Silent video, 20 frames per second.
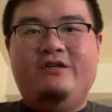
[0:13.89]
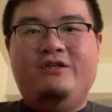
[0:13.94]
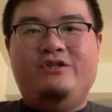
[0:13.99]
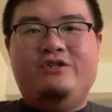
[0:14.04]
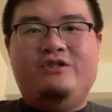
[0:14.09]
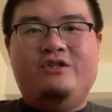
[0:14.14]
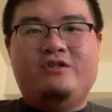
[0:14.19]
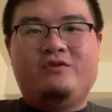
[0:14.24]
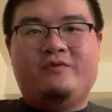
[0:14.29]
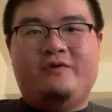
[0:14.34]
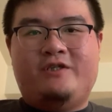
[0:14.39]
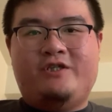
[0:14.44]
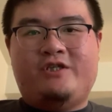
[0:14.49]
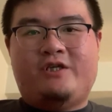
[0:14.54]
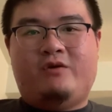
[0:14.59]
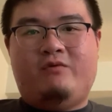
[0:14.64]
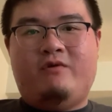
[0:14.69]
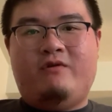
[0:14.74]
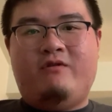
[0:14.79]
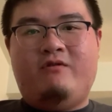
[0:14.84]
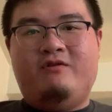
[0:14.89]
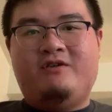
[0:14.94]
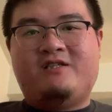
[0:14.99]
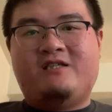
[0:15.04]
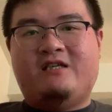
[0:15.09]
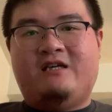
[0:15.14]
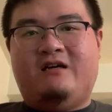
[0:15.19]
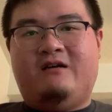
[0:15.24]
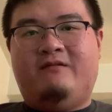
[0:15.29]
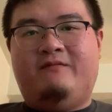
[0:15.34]
Just want to share with you
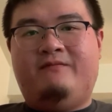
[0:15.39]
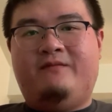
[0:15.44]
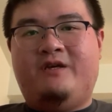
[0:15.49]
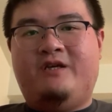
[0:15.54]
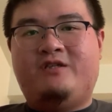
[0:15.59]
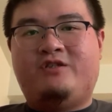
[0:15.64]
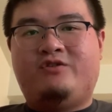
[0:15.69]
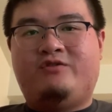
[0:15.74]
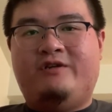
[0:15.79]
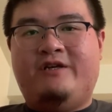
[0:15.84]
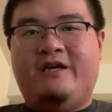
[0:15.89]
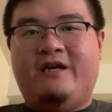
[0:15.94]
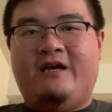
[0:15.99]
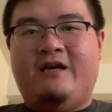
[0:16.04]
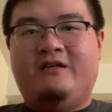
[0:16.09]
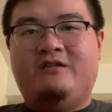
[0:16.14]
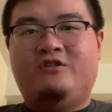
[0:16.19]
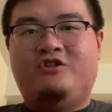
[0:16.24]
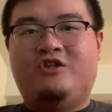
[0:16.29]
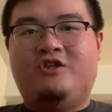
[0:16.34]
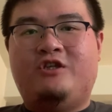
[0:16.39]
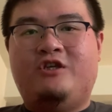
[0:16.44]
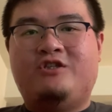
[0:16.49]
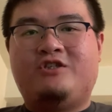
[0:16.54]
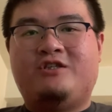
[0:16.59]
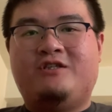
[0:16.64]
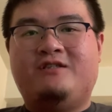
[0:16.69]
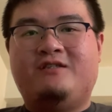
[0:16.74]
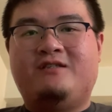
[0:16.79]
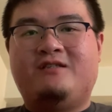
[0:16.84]
some history and
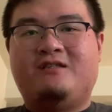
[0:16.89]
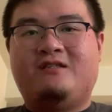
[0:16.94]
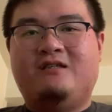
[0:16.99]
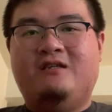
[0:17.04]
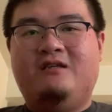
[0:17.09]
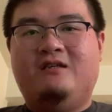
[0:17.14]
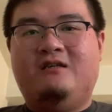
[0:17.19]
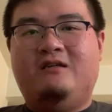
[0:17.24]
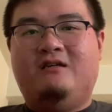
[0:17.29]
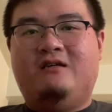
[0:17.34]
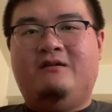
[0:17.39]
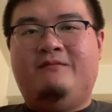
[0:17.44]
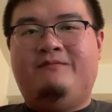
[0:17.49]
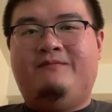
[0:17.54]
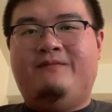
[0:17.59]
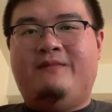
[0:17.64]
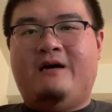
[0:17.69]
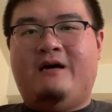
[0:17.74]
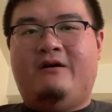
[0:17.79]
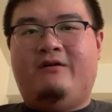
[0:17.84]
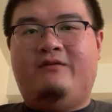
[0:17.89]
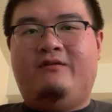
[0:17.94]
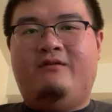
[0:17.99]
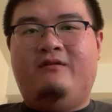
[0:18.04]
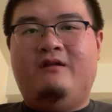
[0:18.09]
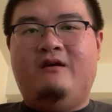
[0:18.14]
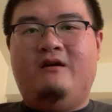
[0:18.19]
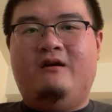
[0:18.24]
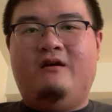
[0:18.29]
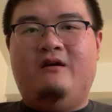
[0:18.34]
traditions about
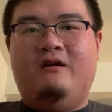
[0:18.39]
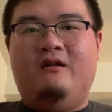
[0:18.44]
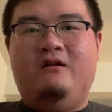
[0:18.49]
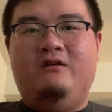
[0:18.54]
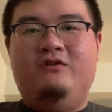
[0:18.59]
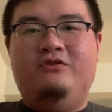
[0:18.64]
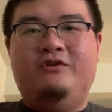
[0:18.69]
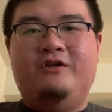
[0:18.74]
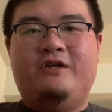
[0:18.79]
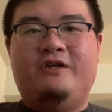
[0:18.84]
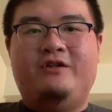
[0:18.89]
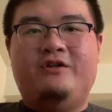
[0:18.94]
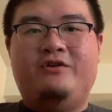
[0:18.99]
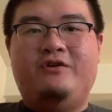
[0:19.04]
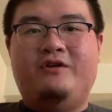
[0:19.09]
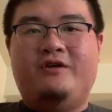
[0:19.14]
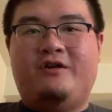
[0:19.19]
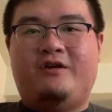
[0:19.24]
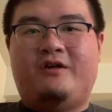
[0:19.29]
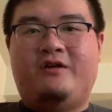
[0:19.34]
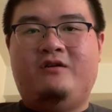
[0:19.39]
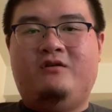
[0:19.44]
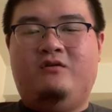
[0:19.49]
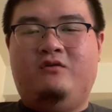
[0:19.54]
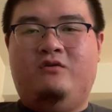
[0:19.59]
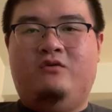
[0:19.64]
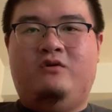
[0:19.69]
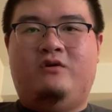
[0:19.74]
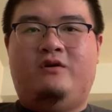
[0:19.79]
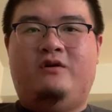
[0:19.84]
the Lunar New Year
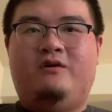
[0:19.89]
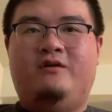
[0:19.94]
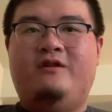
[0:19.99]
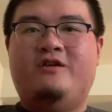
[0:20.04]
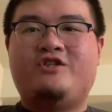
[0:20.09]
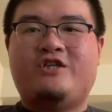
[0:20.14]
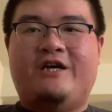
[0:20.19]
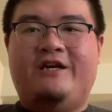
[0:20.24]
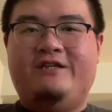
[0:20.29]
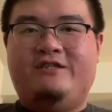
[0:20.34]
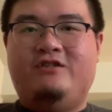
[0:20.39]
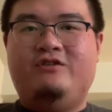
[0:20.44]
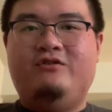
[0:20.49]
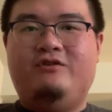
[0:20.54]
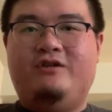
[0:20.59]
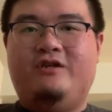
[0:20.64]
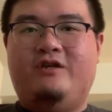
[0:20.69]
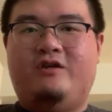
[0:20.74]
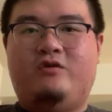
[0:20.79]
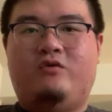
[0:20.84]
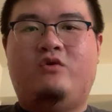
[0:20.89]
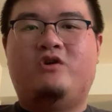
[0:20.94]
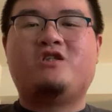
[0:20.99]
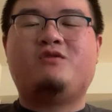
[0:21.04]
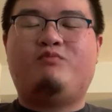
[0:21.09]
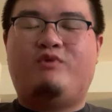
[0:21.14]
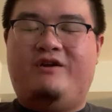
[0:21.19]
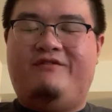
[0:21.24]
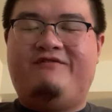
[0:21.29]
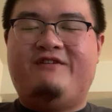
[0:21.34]
or the Chinese New Year or
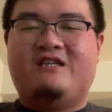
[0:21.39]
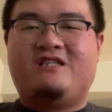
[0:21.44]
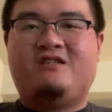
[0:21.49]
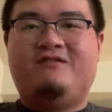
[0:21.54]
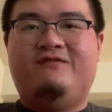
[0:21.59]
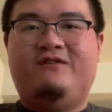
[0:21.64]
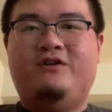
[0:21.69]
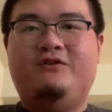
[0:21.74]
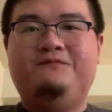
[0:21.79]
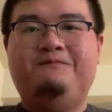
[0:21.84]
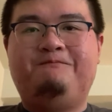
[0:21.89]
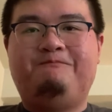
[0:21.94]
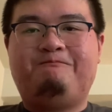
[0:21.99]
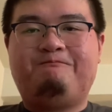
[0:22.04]
Spring Festival.